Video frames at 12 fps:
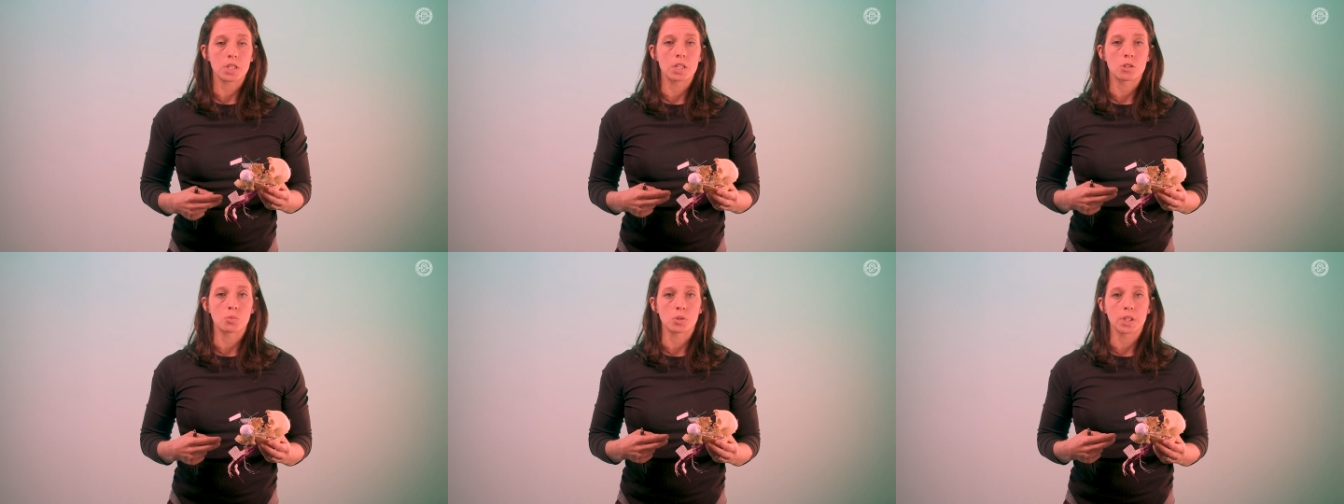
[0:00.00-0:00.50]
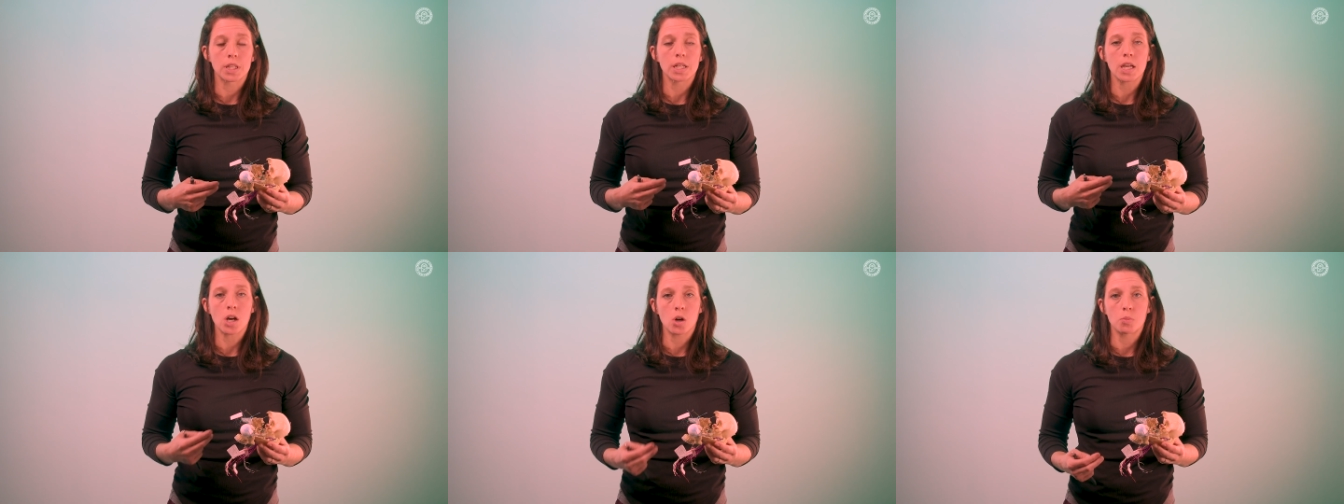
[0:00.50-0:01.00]
is really going
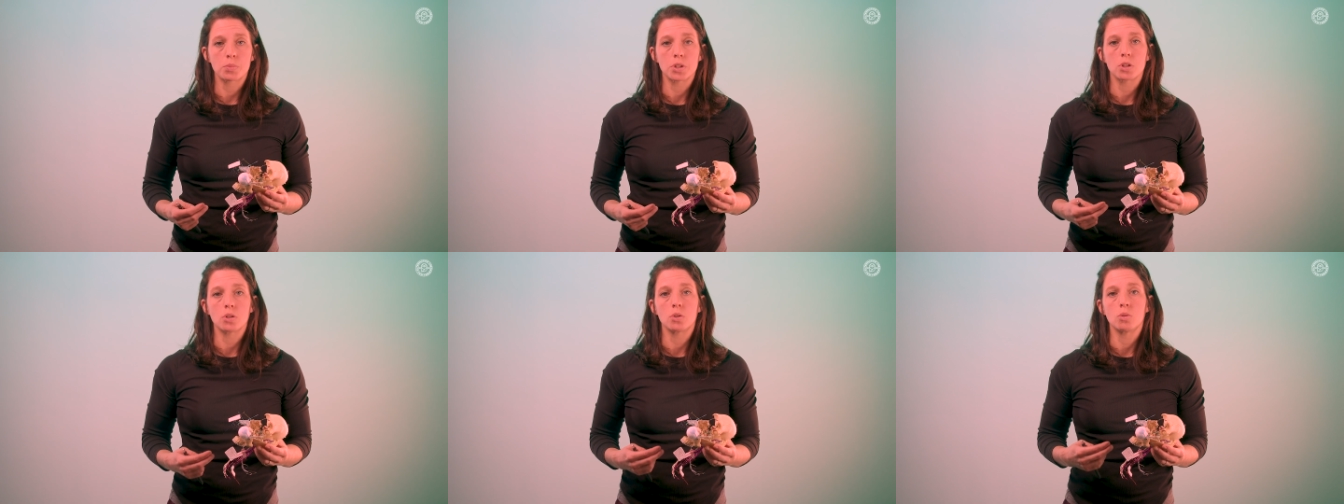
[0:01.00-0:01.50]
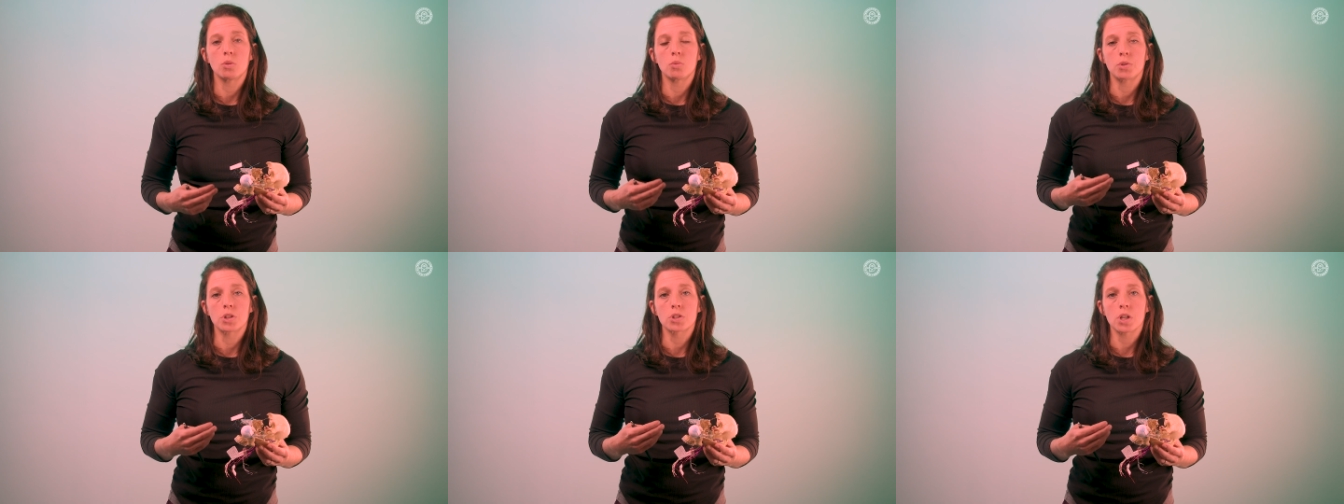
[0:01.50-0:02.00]
to help you
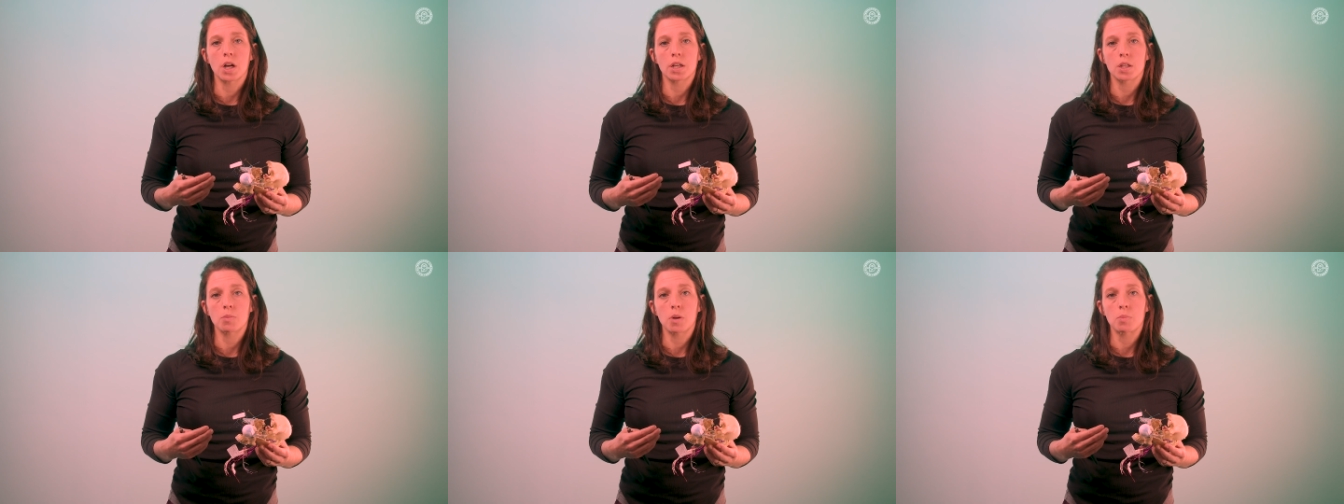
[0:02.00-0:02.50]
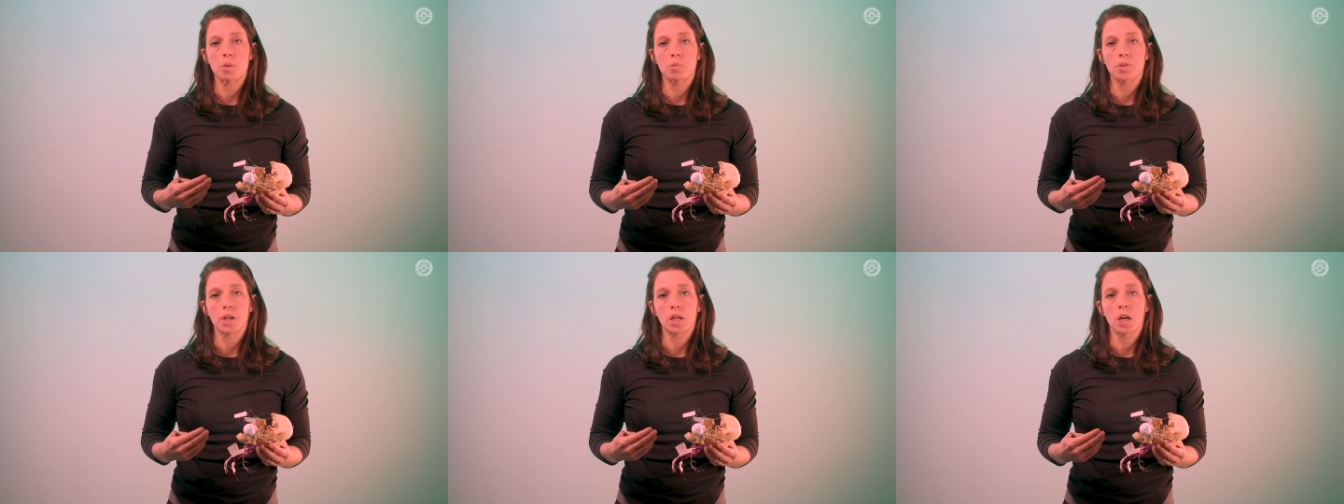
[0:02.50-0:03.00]
when you're talking about
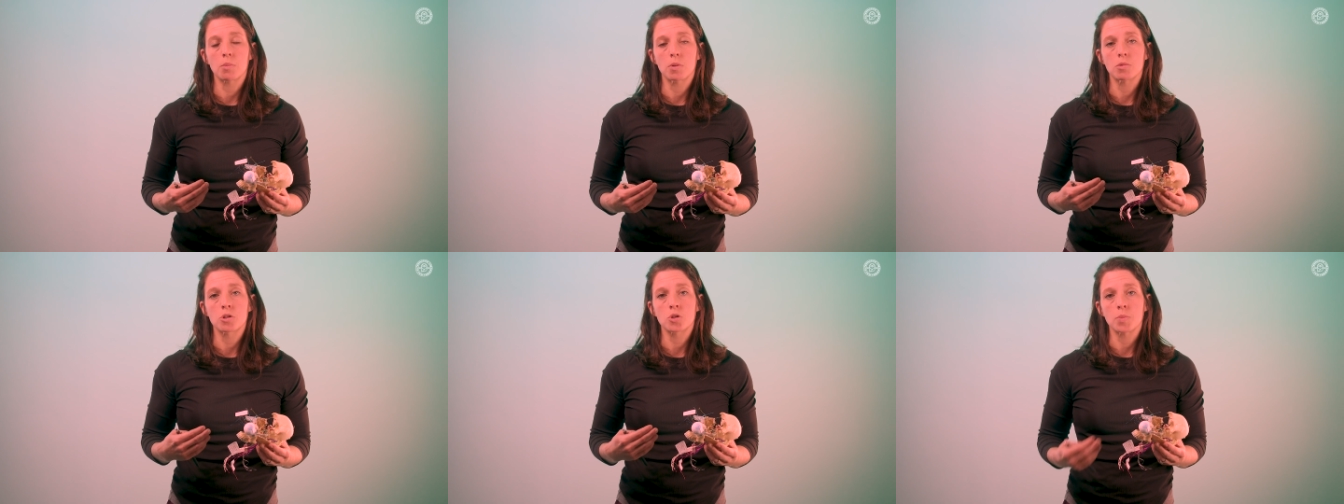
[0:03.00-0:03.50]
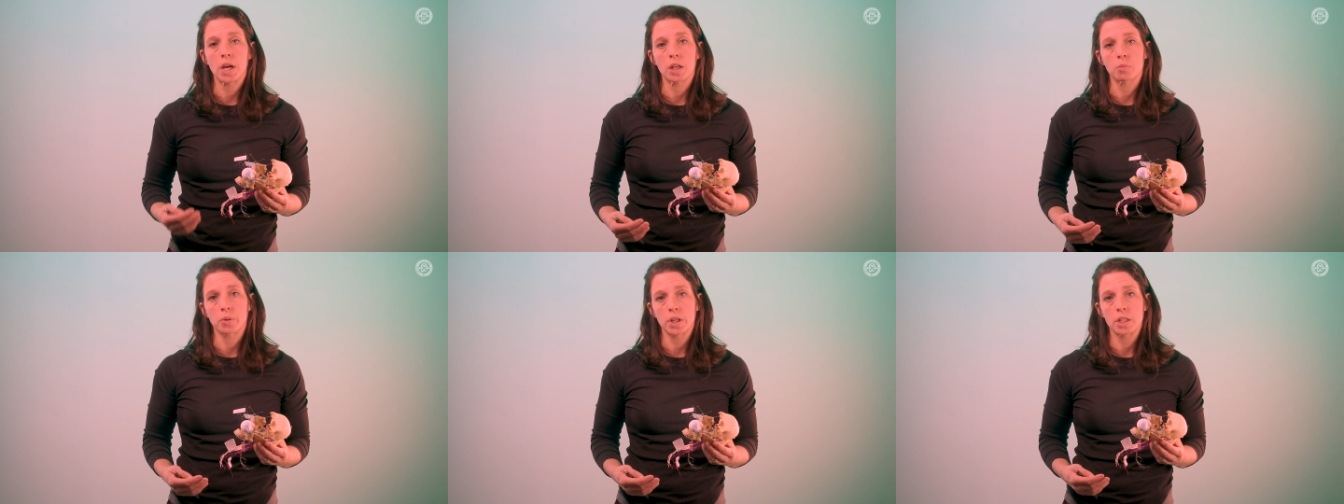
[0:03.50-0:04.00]
people that come in with
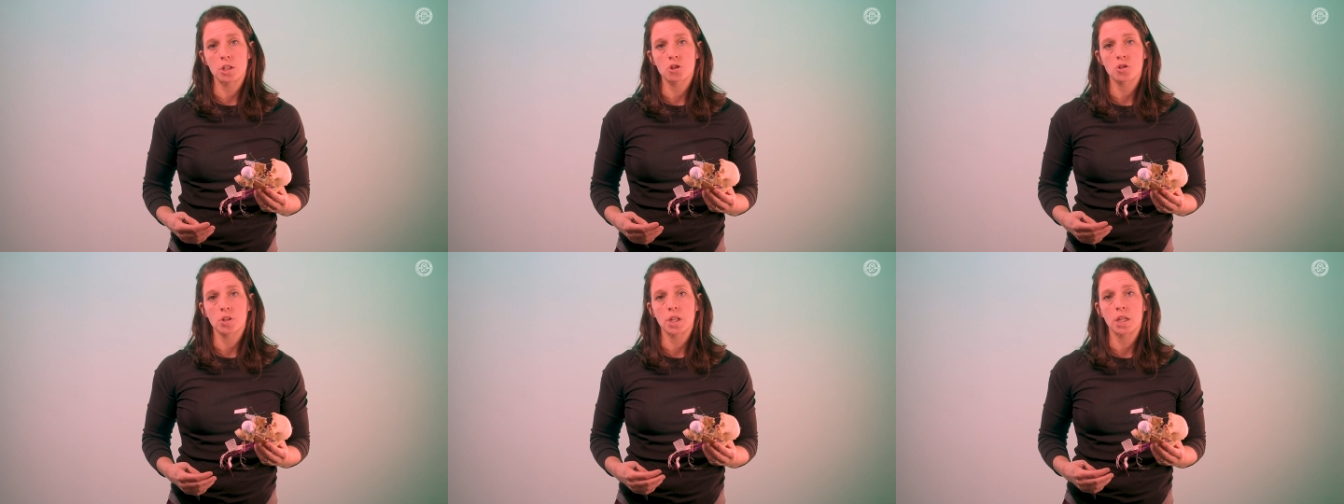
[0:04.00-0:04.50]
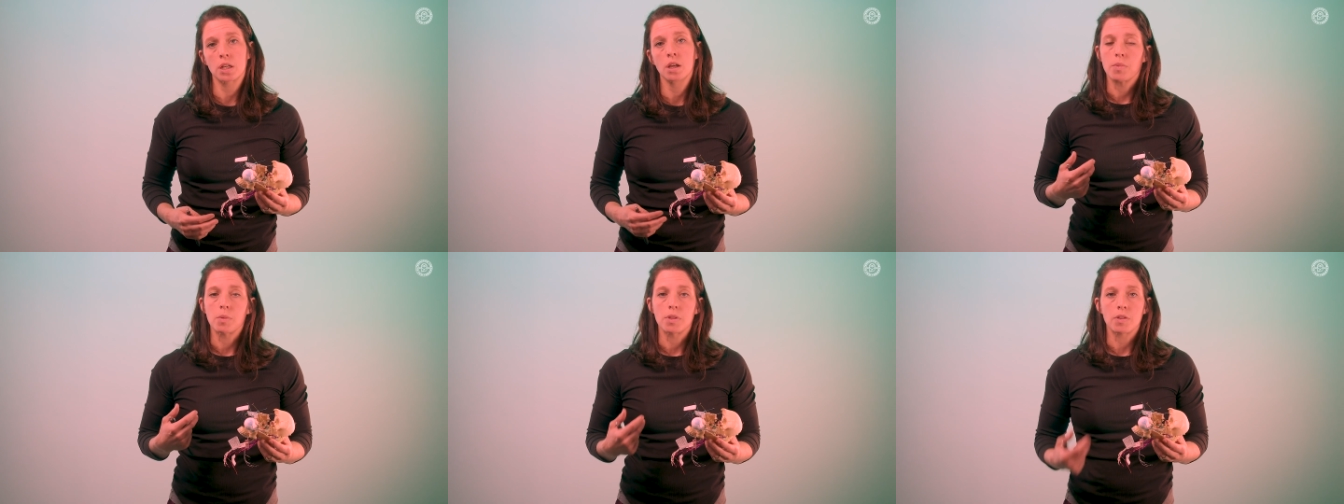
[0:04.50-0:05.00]
traumatic brain injury.
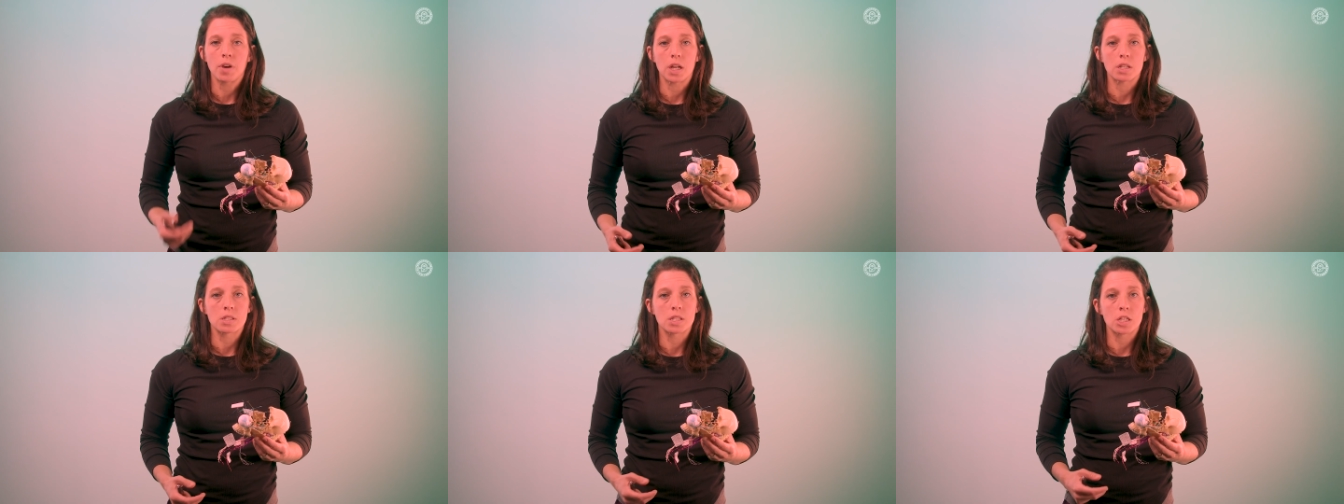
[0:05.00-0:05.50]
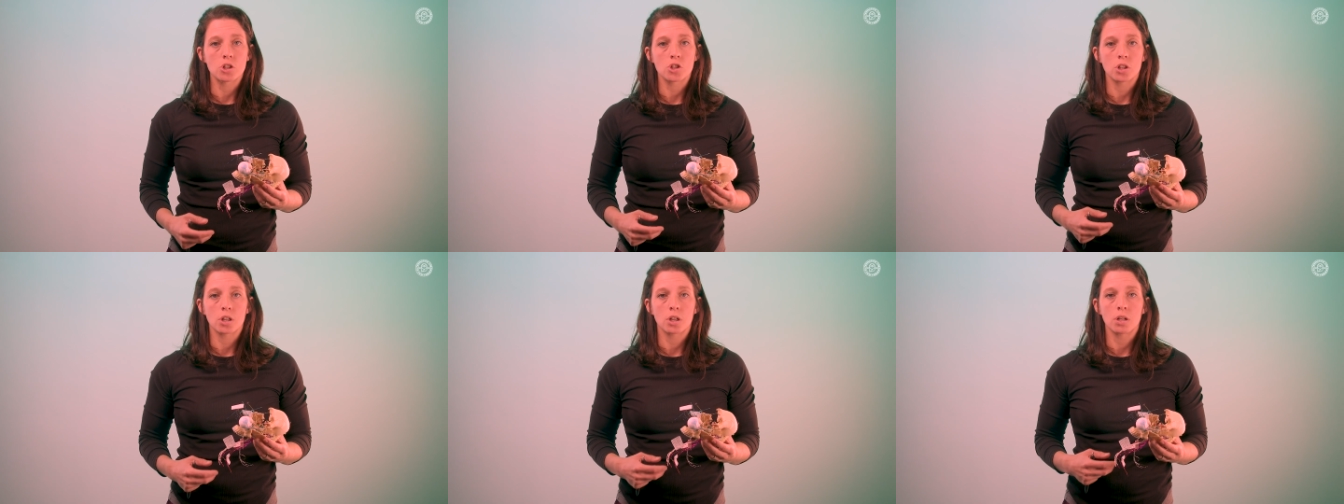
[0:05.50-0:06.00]
Maybe they've had a
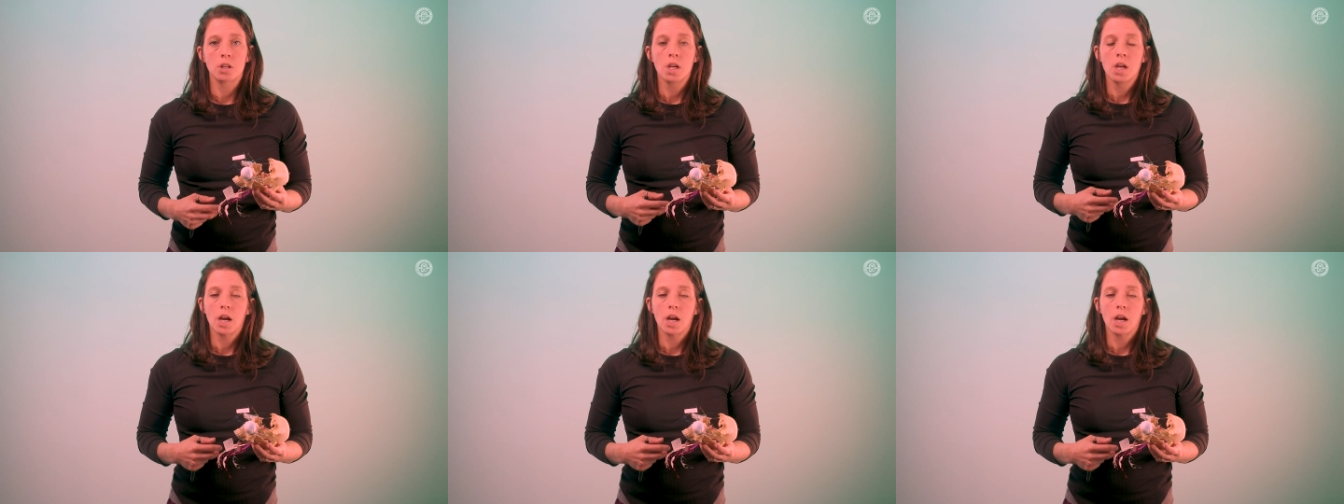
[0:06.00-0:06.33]
seizure.